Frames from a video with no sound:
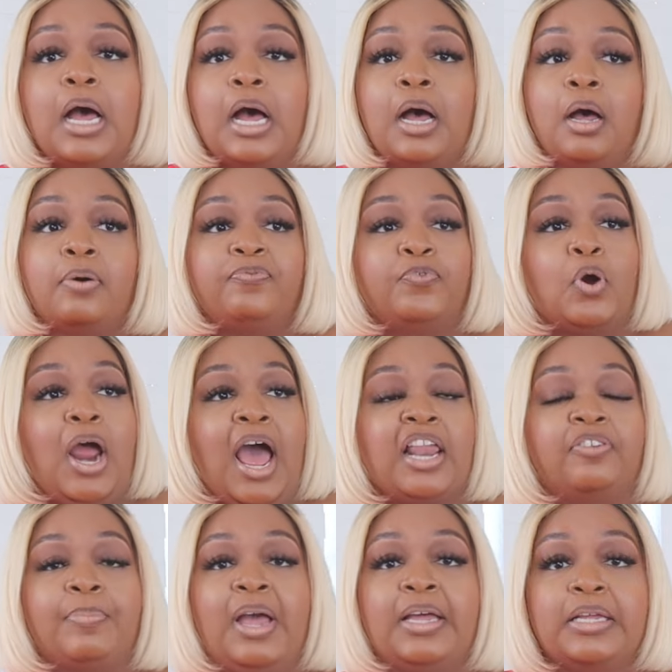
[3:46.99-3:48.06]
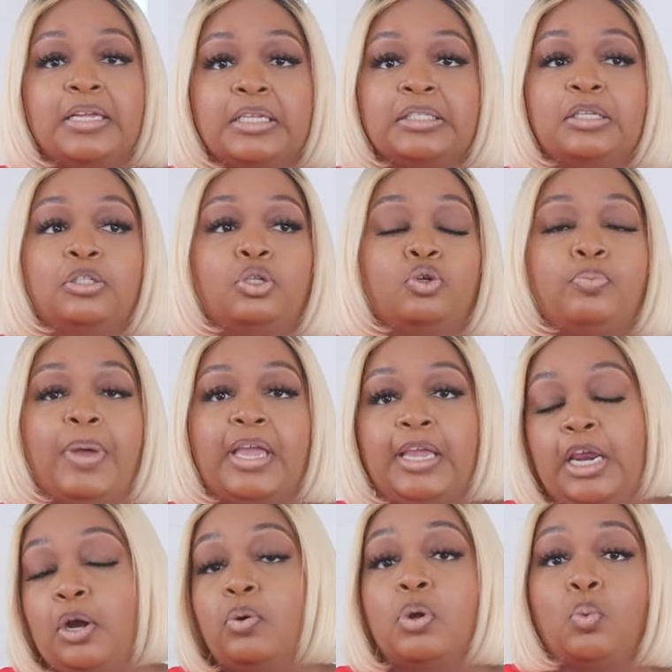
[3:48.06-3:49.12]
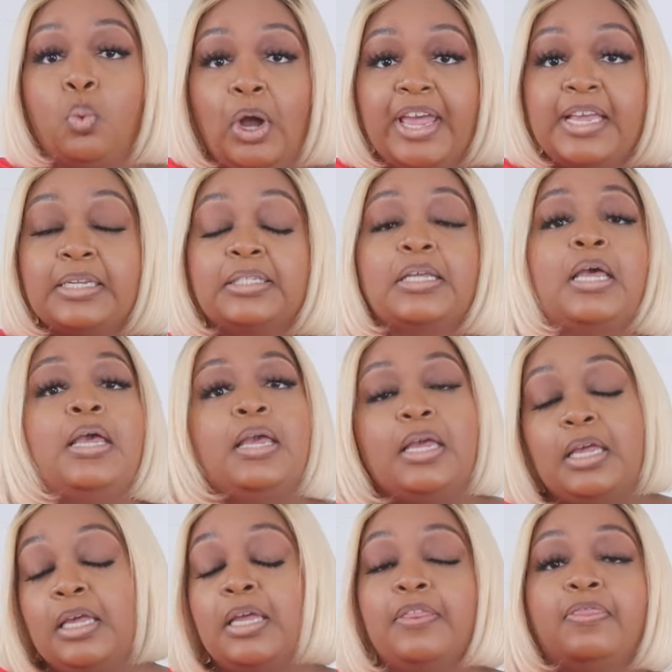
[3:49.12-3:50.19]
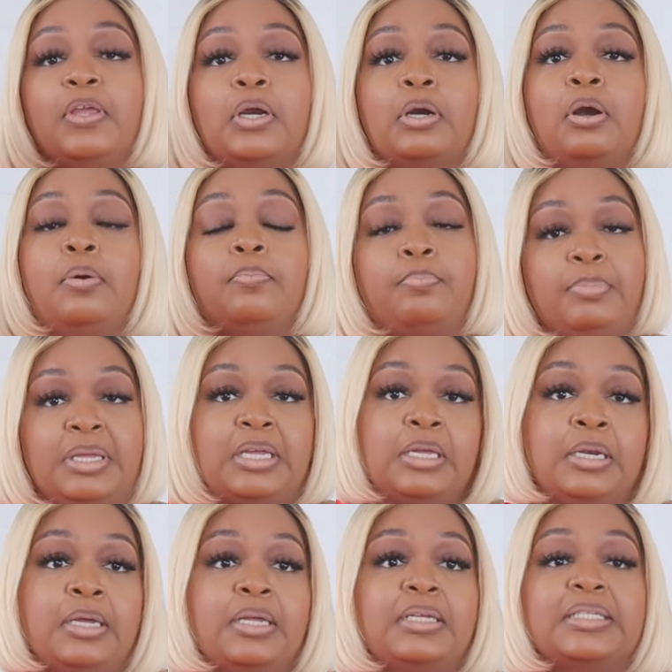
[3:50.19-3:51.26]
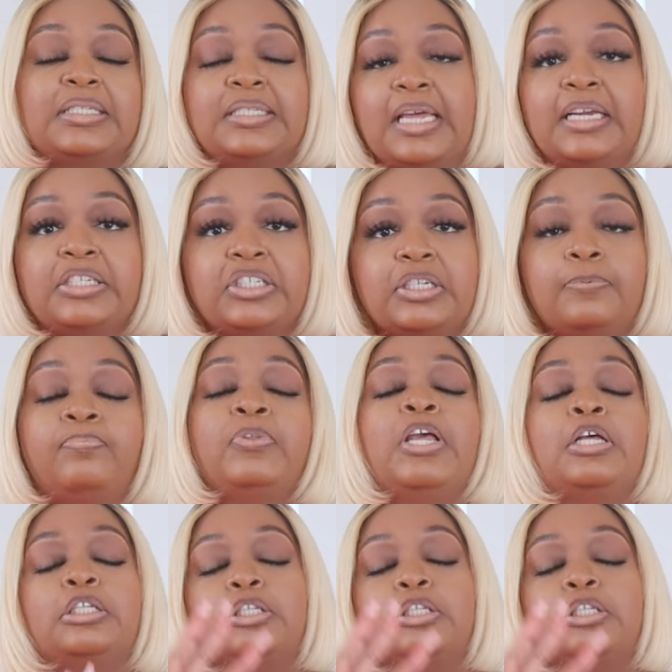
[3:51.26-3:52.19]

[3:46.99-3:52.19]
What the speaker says: for all of my cousins who may carry weight in their midsection.